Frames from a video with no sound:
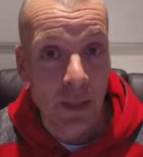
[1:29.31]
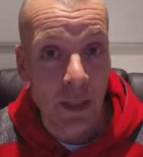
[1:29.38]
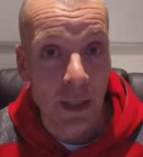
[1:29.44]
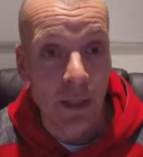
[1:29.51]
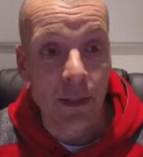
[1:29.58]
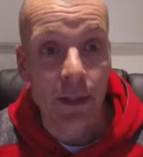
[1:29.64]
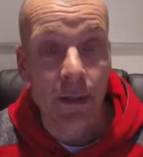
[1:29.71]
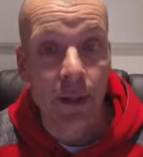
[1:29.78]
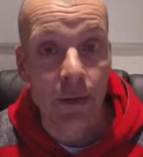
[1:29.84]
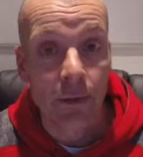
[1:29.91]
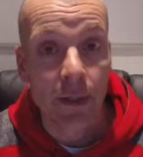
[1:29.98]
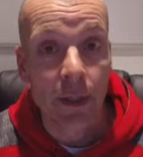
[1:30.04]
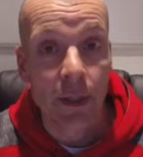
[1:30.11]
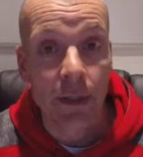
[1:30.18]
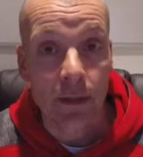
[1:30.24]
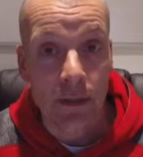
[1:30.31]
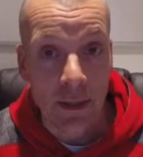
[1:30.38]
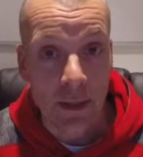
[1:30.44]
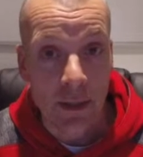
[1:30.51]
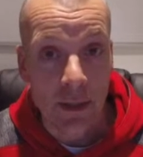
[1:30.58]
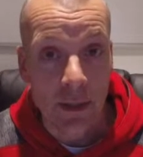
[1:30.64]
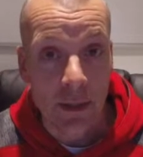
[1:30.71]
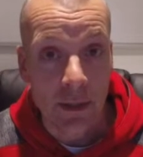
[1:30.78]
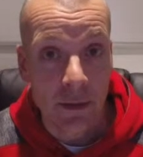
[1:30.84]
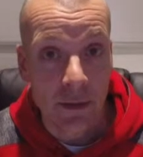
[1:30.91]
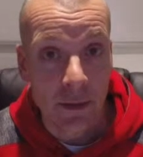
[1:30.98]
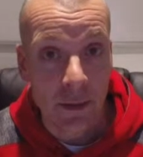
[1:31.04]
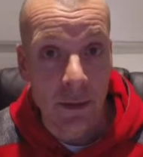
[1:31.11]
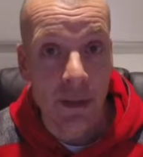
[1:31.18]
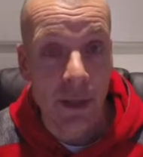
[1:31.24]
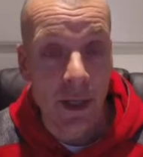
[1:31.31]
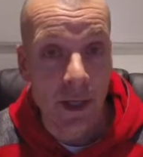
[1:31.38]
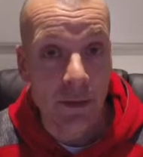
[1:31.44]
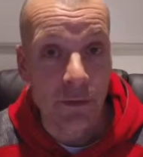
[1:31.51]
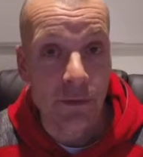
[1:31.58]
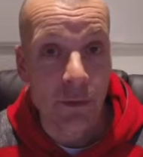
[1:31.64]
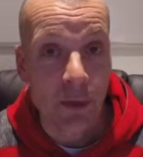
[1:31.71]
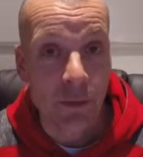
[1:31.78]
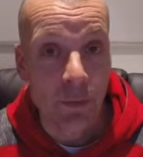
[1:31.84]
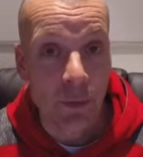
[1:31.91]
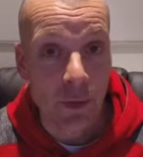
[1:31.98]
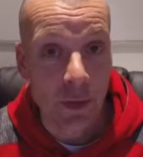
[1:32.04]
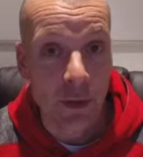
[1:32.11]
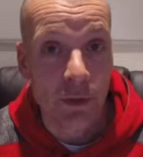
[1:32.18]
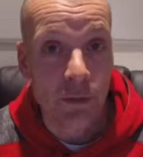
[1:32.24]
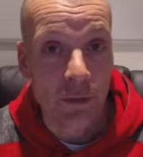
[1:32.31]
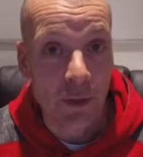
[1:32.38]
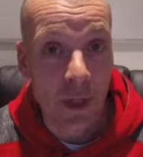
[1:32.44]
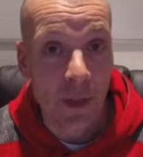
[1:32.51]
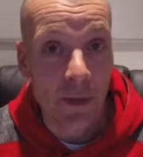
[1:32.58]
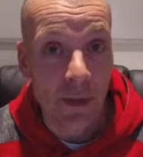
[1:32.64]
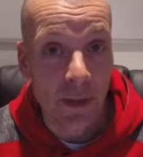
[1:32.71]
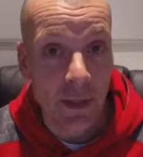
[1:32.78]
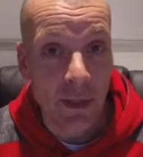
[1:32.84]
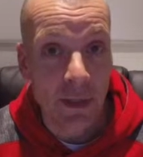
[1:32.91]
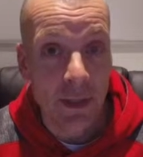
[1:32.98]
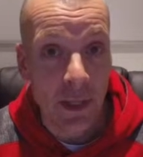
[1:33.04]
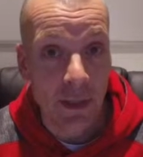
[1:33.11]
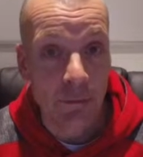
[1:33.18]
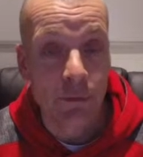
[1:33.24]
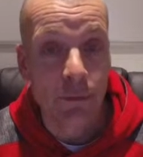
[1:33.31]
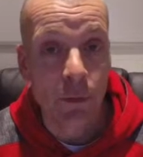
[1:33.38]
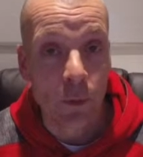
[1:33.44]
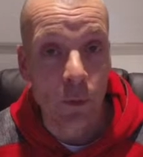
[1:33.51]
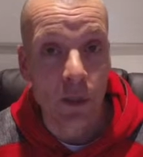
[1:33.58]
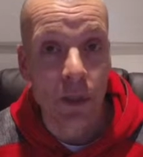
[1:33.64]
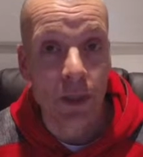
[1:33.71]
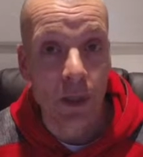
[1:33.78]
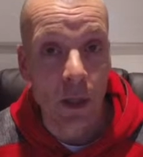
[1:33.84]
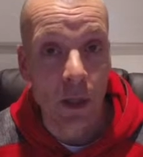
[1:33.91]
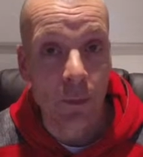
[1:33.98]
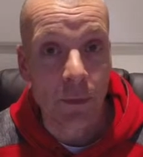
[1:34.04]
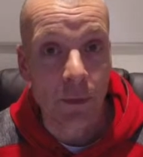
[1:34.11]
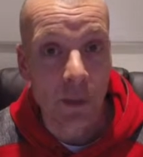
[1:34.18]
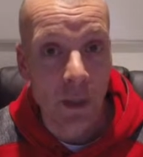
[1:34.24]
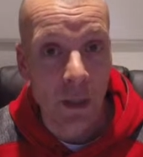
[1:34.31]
and then 360 at 1000 frames, which is slowing things down 40 times.